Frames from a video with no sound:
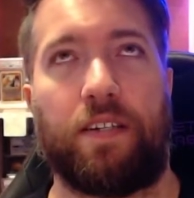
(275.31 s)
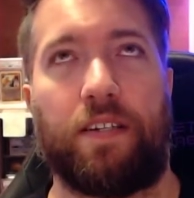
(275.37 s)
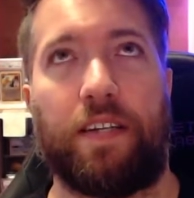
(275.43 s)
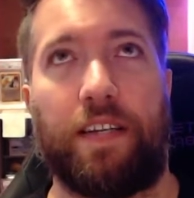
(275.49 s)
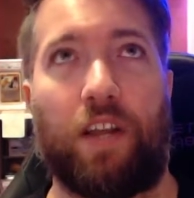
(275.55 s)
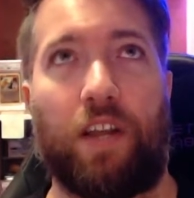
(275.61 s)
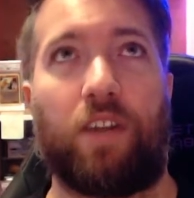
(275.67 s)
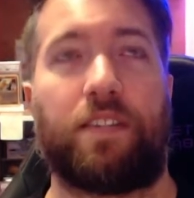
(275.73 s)

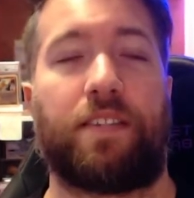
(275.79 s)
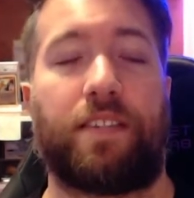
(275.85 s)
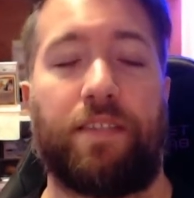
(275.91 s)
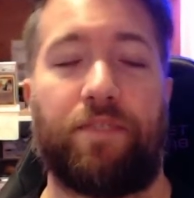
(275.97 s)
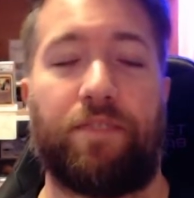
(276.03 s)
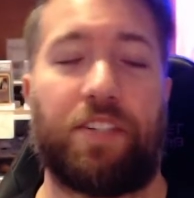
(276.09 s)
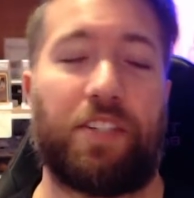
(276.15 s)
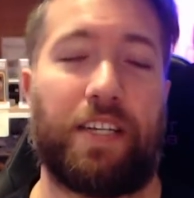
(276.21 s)
lost
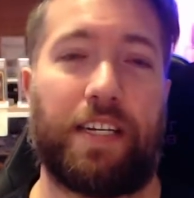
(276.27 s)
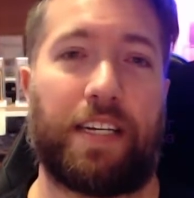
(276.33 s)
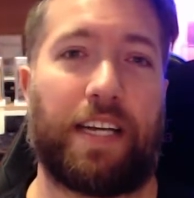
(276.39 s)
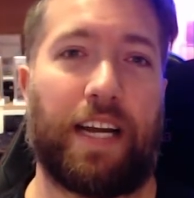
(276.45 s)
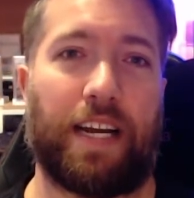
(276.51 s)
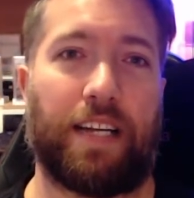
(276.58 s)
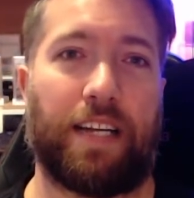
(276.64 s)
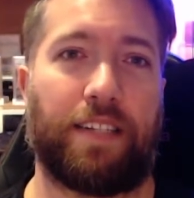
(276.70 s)
the Vegeta
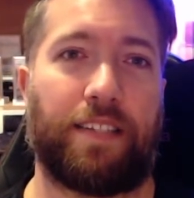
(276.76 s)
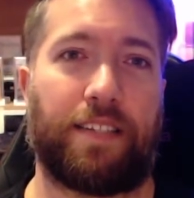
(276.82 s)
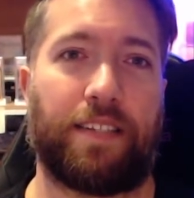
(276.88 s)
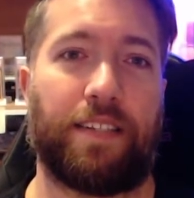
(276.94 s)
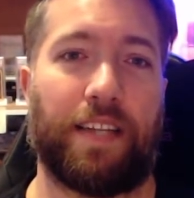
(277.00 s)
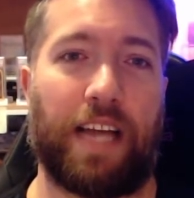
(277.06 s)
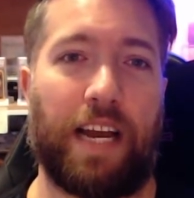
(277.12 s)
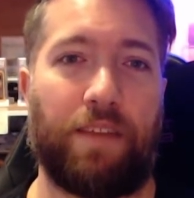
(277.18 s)
card's
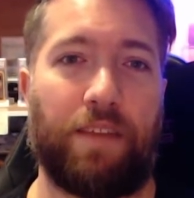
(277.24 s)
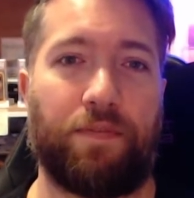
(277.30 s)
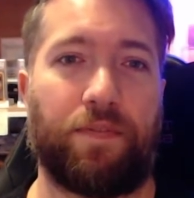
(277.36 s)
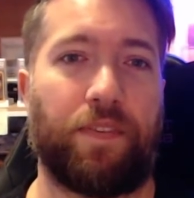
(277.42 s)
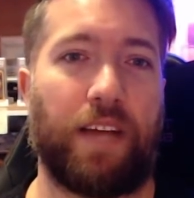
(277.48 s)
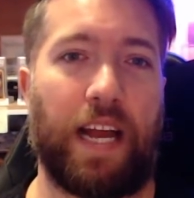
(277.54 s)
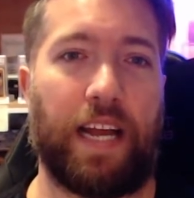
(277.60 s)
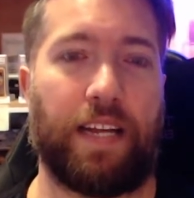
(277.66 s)

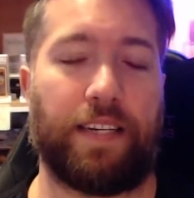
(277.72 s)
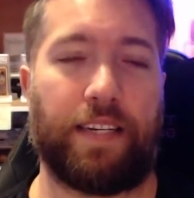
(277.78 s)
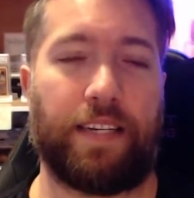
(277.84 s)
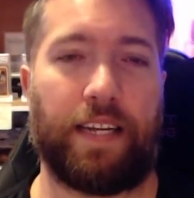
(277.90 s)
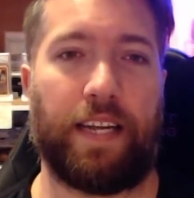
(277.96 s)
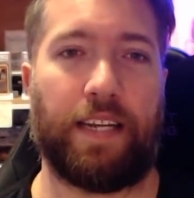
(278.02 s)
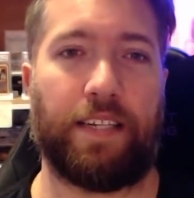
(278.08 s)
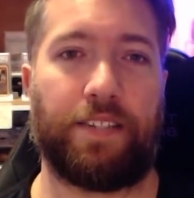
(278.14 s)
life, and
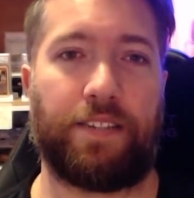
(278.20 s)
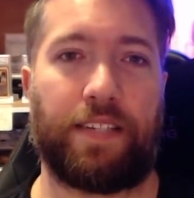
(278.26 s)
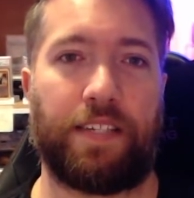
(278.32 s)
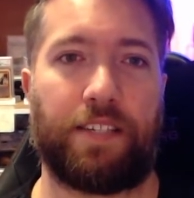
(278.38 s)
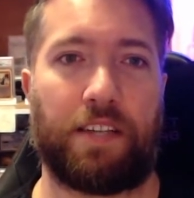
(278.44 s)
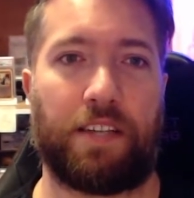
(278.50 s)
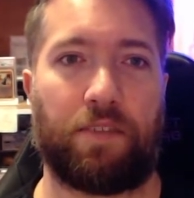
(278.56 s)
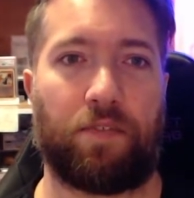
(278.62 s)
in Sin
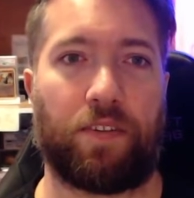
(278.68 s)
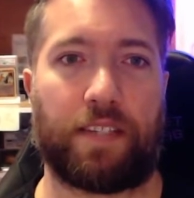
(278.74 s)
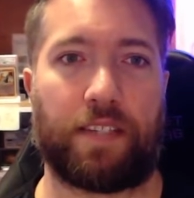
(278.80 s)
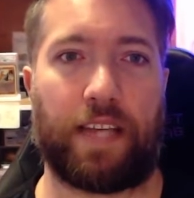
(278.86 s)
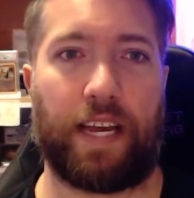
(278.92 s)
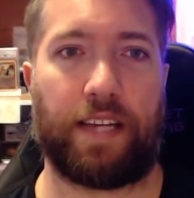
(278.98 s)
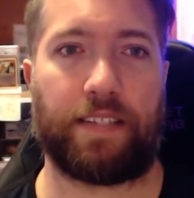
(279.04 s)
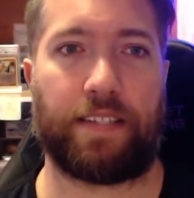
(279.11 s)
Shenron's
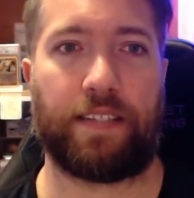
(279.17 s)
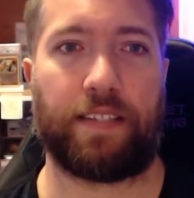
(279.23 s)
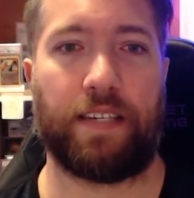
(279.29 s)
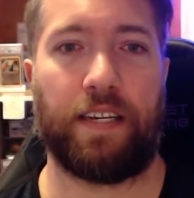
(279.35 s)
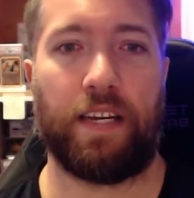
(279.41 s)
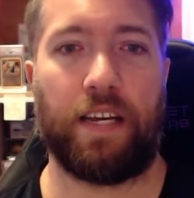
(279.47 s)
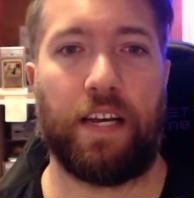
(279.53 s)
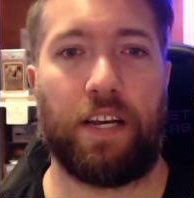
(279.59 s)
case,
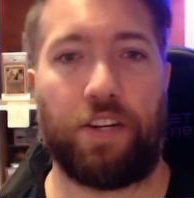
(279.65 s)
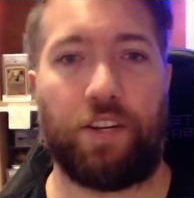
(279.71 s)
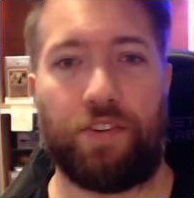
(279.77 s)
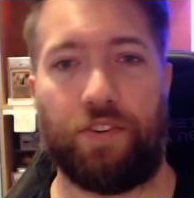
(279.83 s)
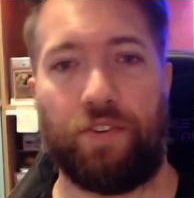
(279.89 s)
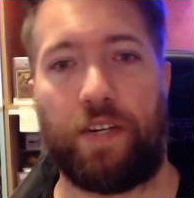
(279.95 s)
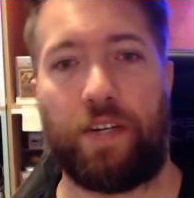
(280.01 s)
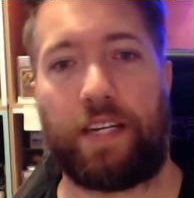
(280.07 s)

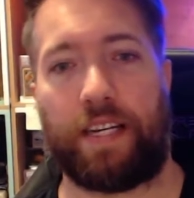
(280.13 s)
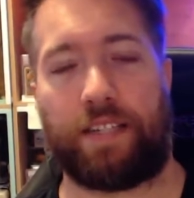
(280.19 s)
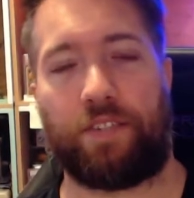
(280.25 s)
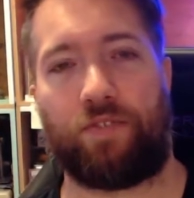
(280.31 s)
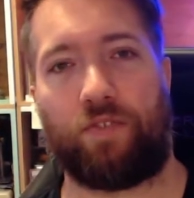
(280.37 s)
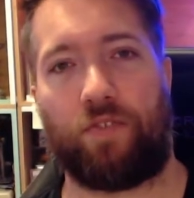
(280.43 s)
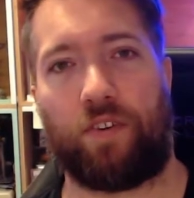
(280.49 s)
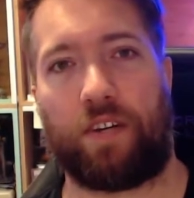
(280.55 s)
you get
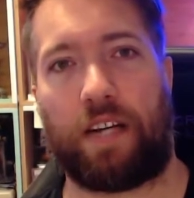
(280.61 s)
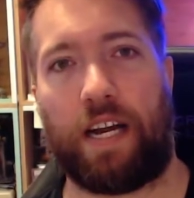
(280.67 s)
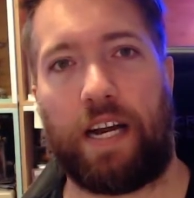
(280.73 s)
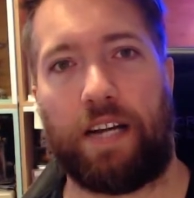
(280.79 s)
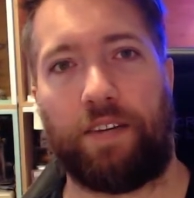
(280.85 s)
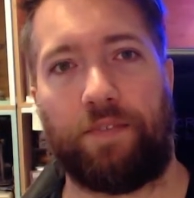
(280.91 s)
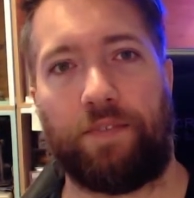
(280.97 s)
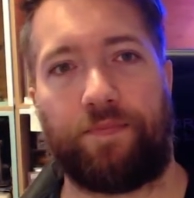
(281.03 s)
to draw a card.